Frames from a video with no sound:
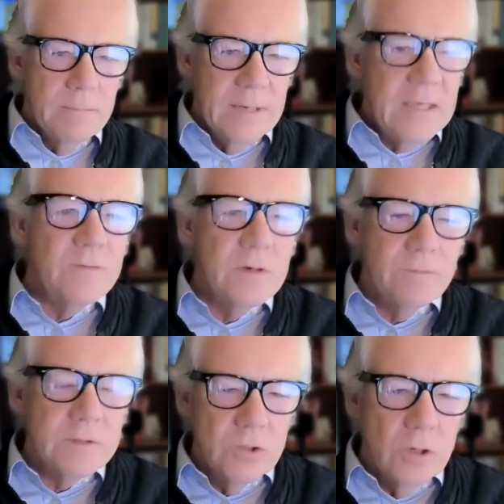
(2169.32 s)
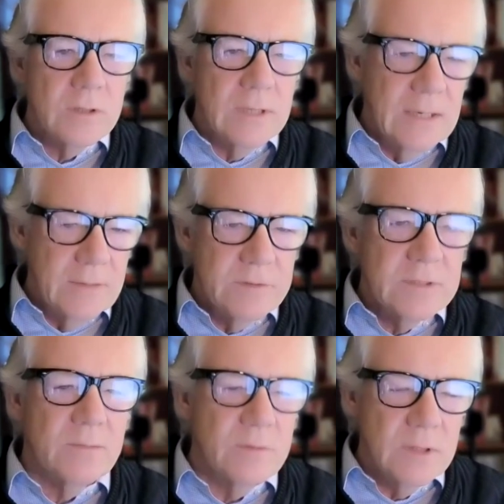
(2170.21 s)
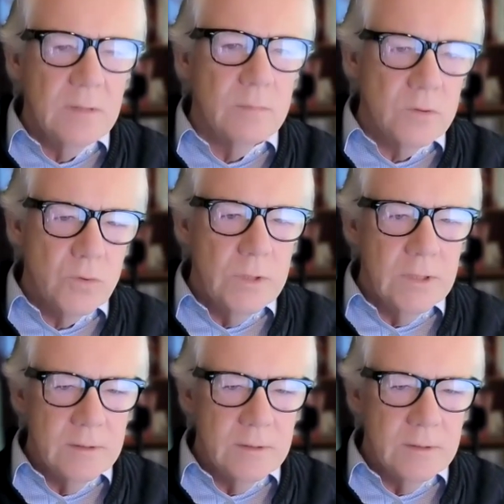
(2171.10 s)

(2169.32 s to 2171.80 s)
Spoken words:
But even if it's not that, if it's something in between